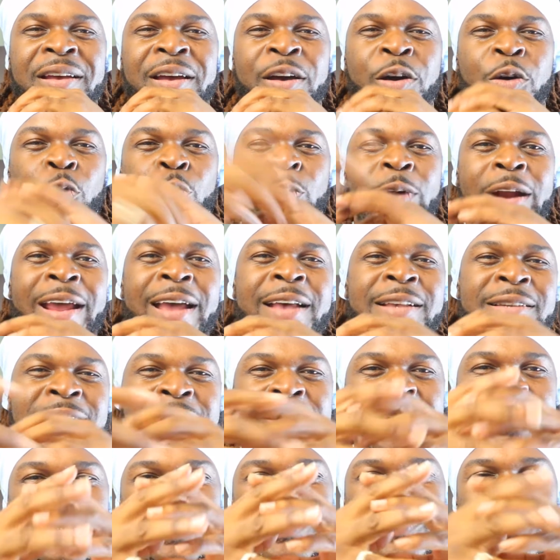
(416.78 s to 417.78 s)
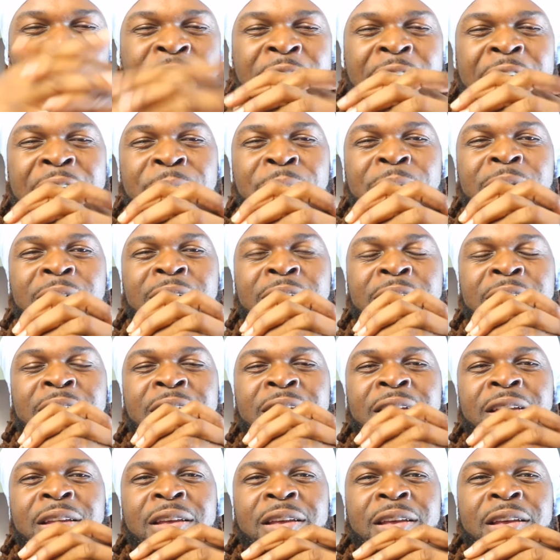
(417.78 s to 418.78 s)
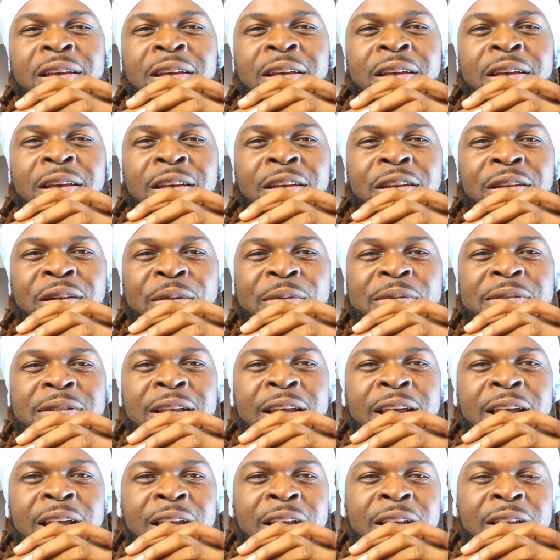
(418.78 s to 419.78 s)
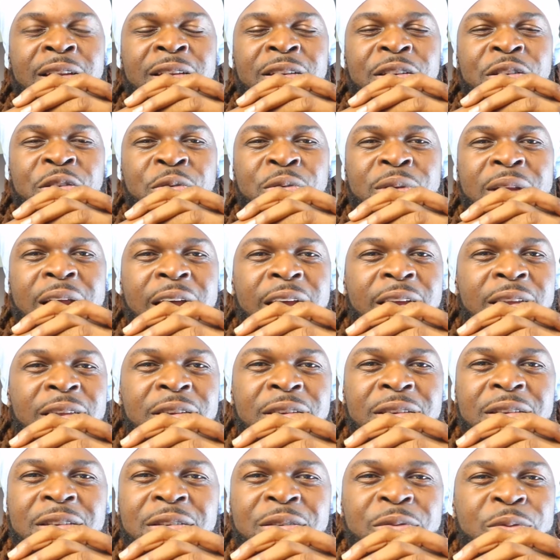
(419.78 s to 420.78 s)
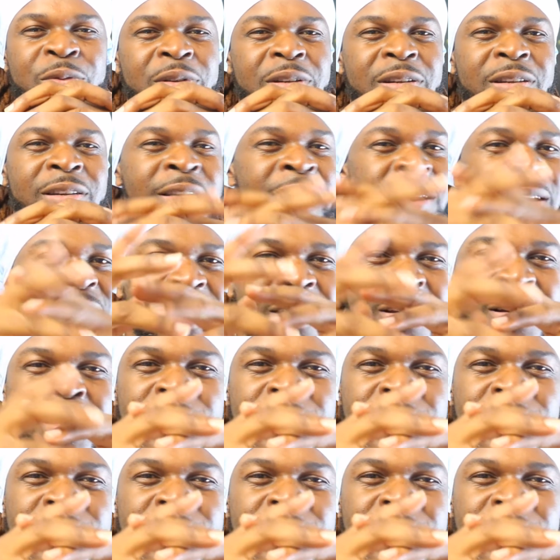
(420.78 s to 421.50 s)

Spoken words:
harassing this family. You know what I'm saying? You get her,